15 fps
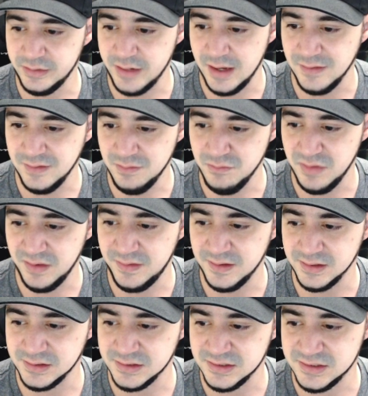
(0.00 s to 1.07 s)
and the
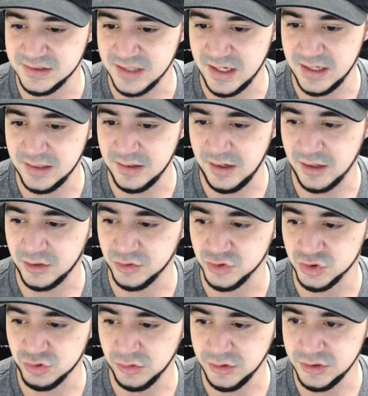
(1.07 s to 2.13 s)
mythic set
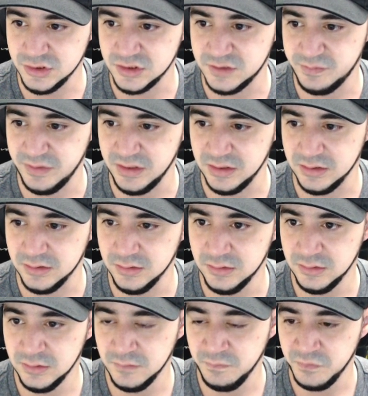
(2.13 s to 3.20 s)
construction speed,
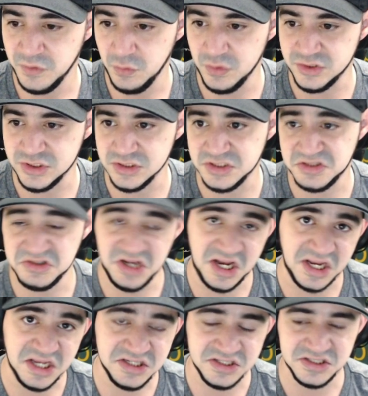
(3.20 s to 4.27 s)
which is, I
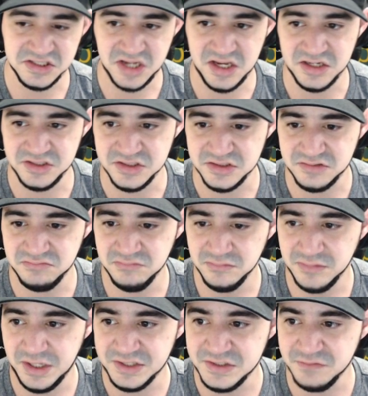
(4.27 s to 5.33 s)
guess, is kind of just
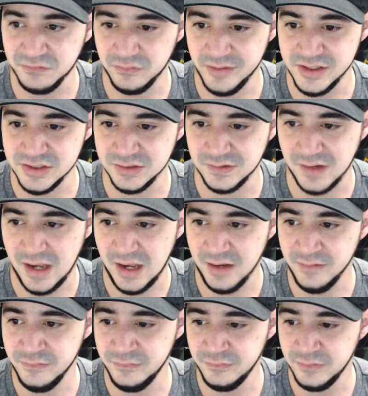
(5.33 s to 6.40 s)
nice information to
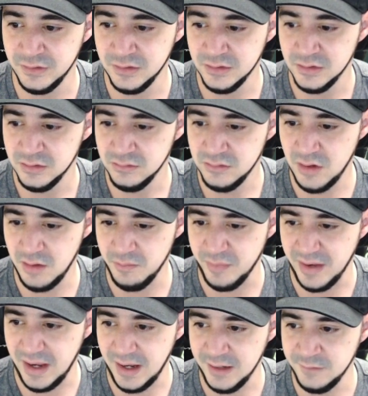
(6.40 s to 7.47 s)
have. Not
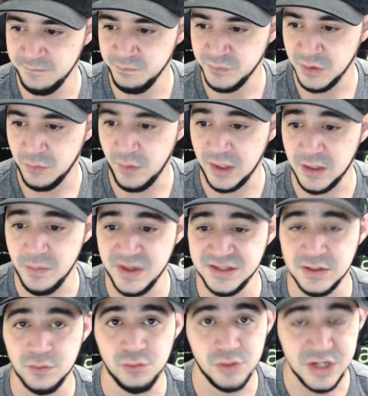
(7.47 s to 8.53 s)
bad.
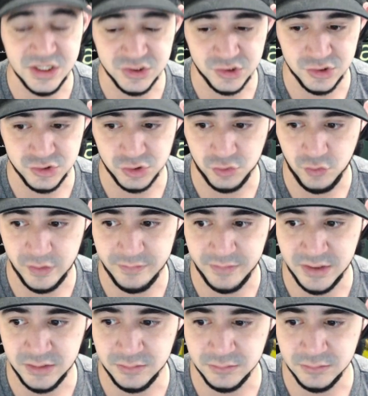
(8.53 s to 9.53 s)
Recommended research equipment.